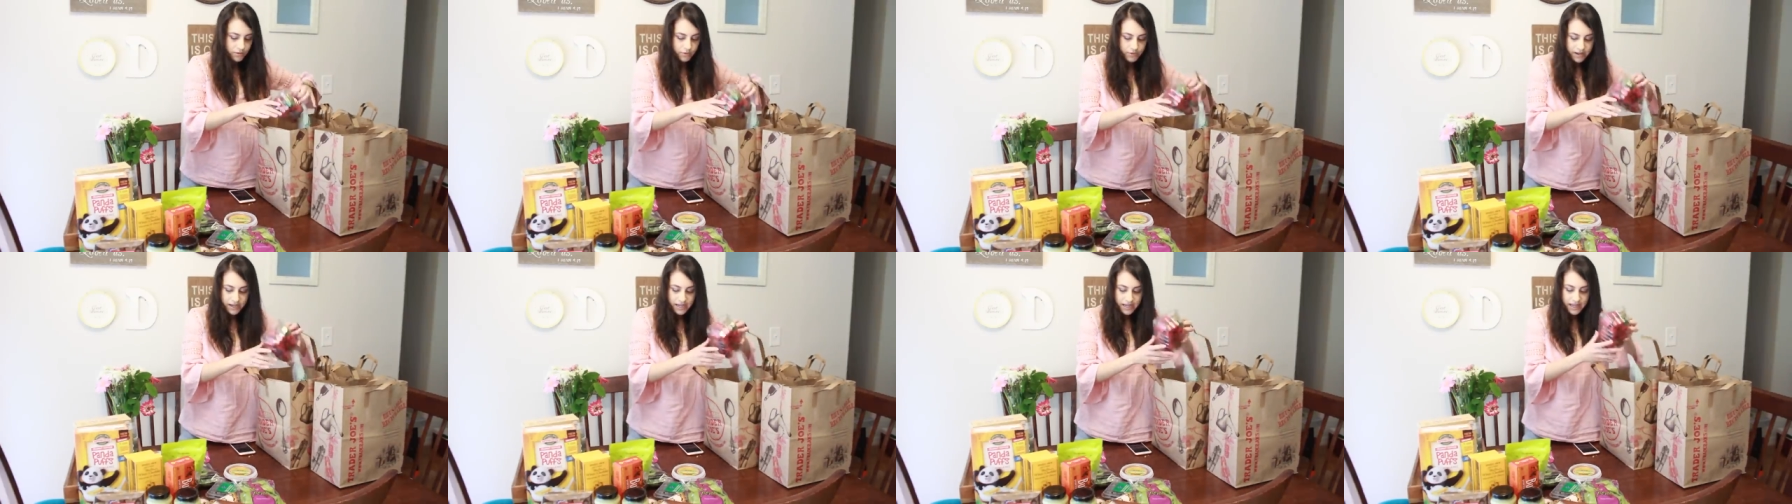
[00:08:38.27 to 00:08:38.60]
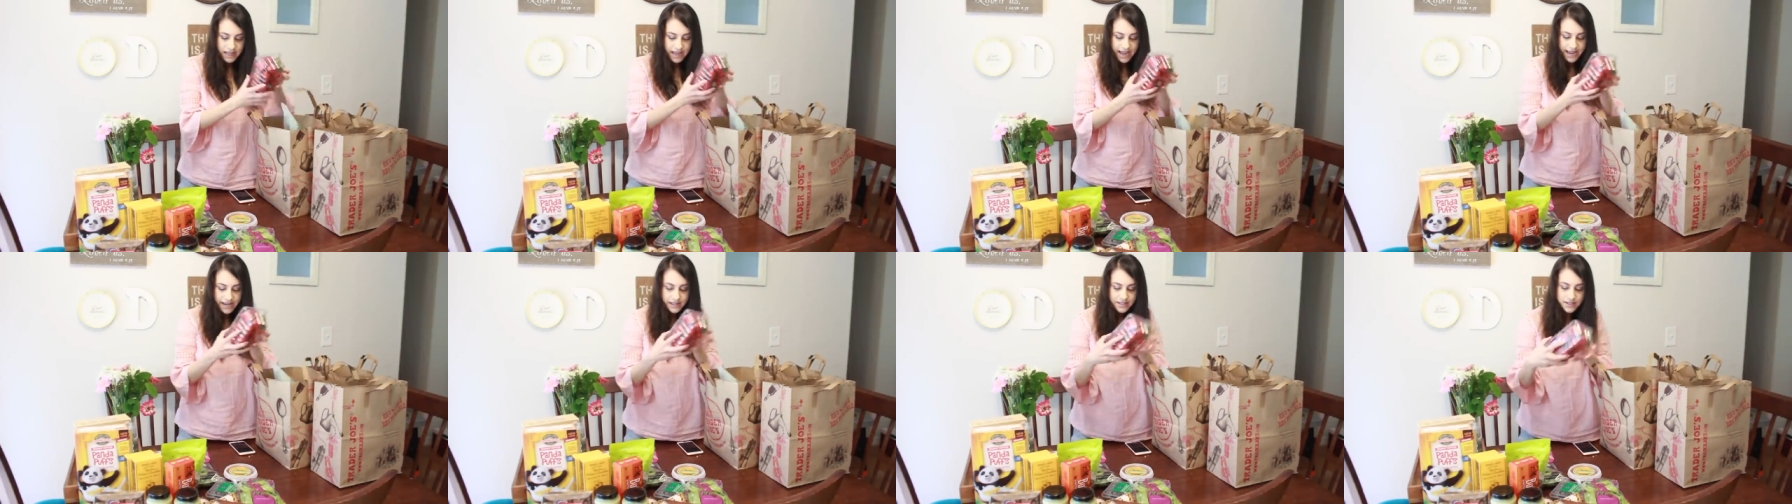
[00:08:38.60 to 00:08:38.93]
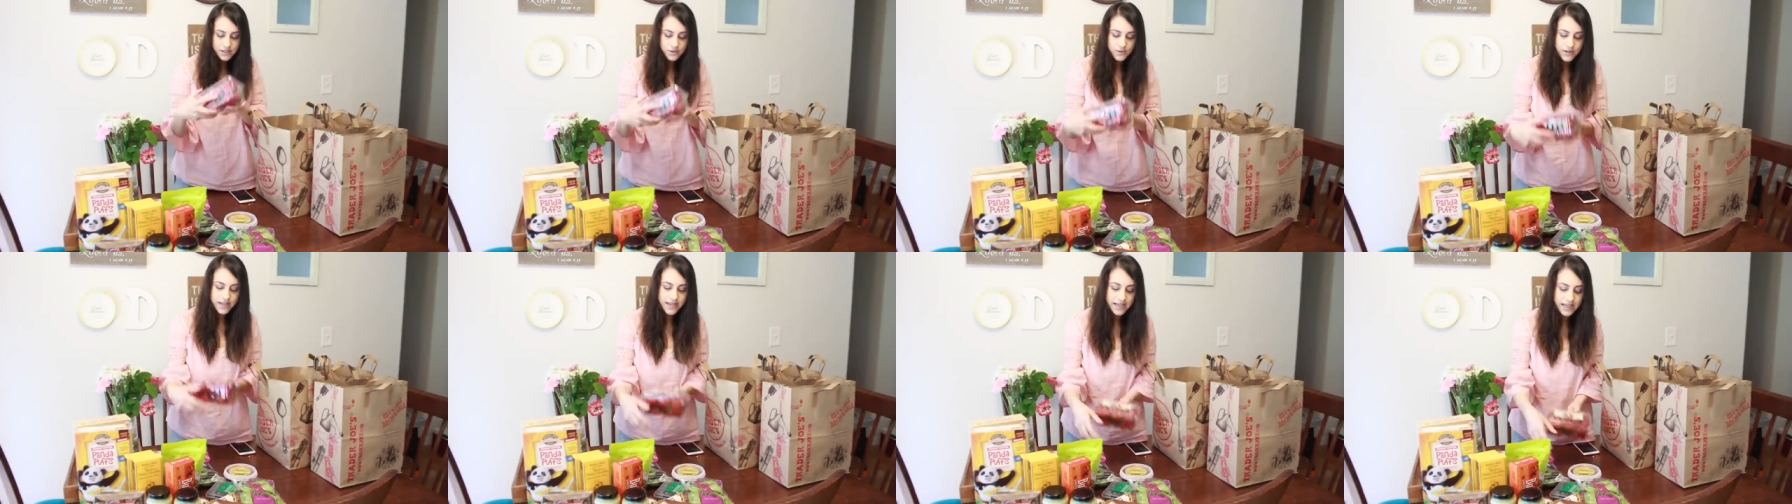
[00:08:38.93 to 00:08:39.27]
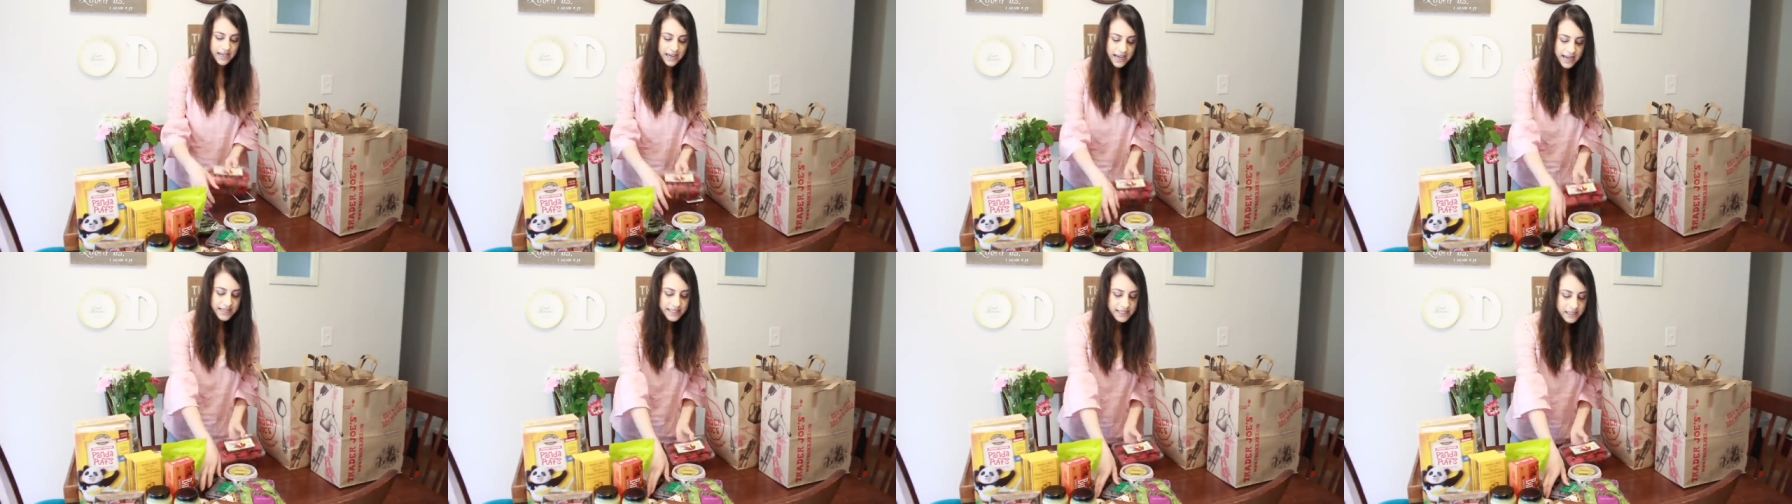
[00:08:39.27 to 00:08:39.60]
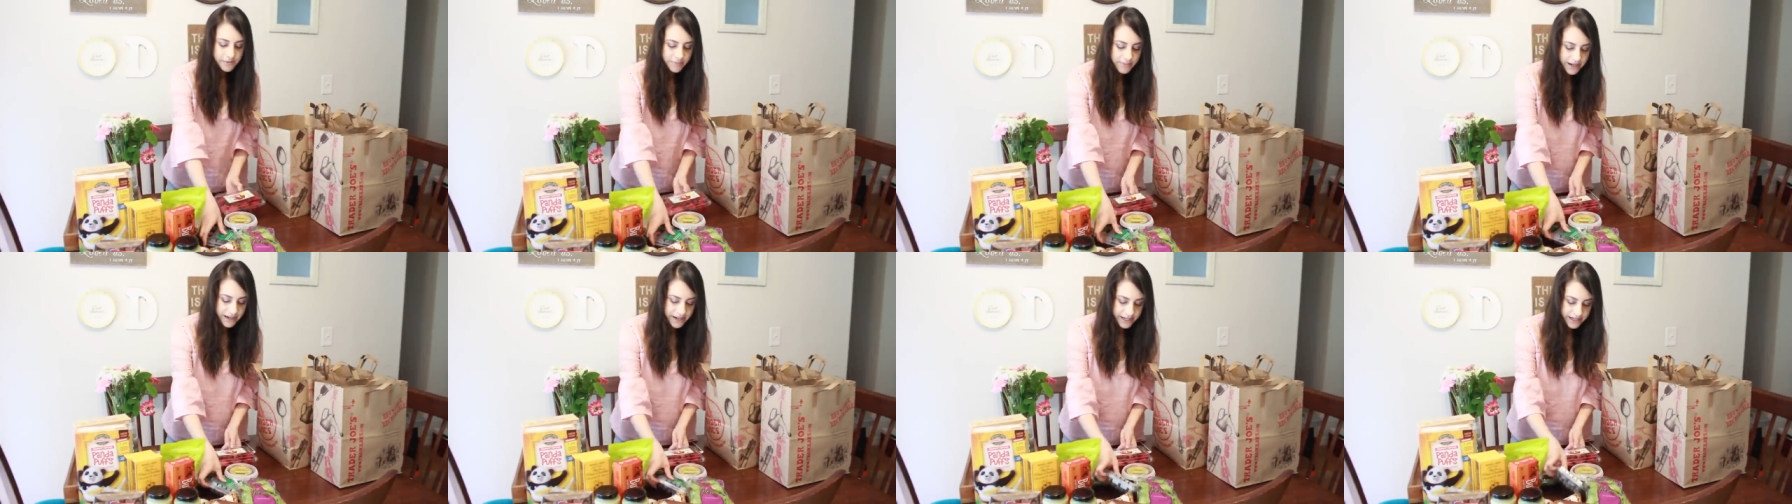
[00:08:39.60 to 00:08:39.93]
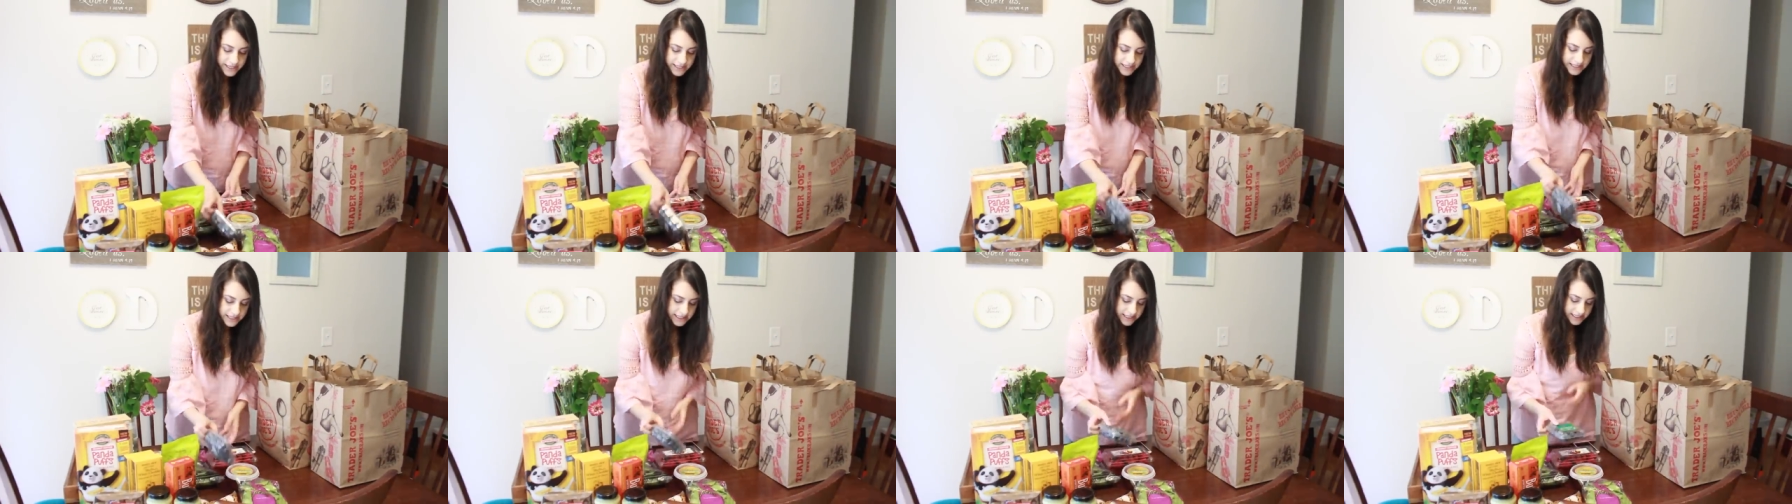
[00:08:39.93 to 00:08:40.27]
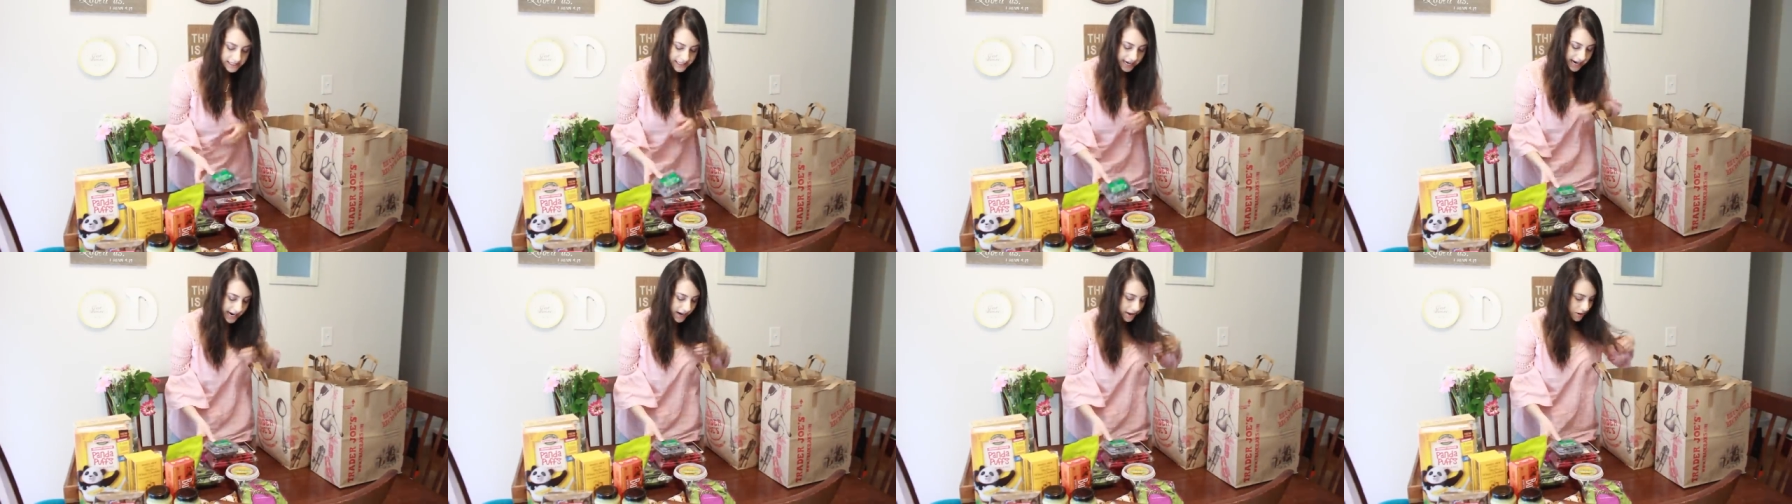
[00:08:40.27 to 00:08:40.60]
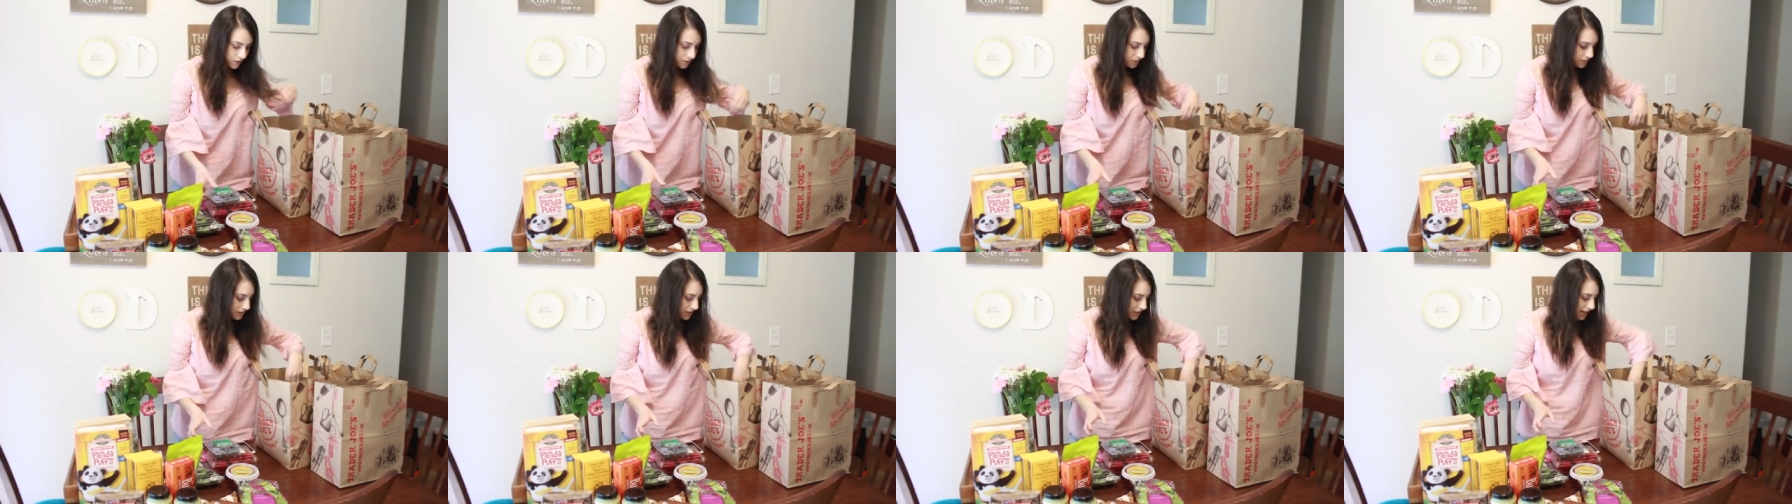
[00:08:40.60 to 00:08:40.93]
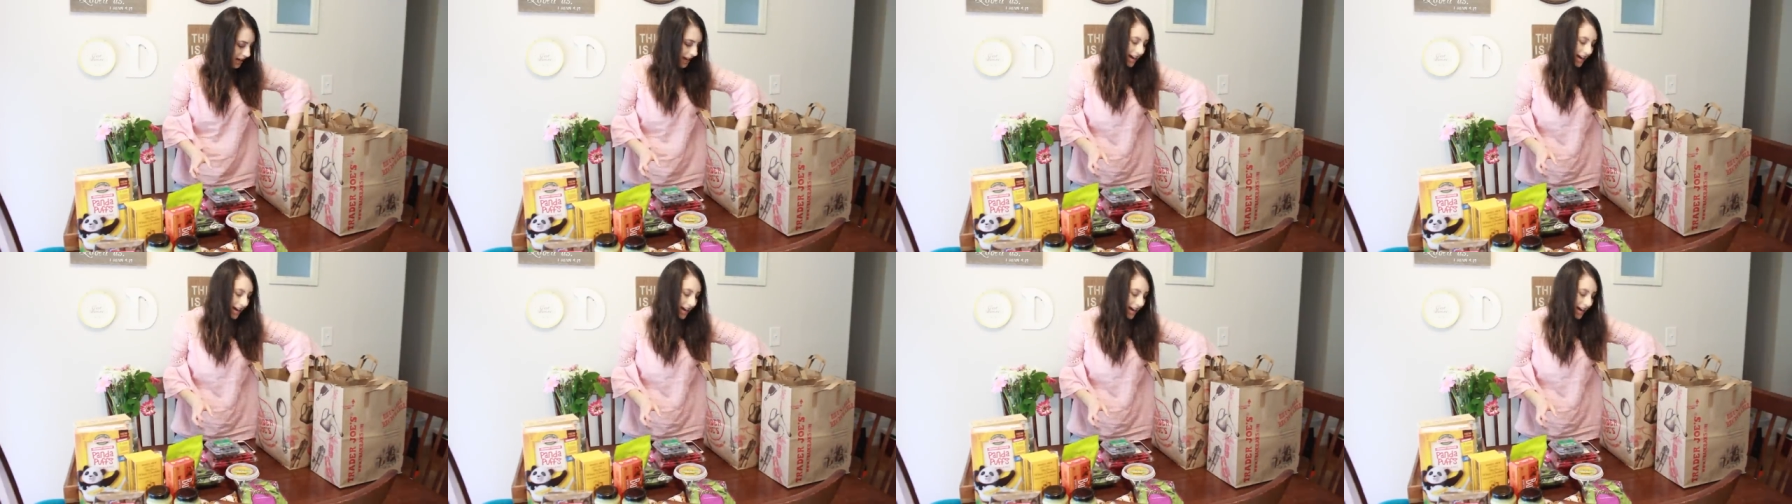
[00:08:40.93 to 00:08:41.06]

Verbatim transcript: we like to get lots of berries in this house.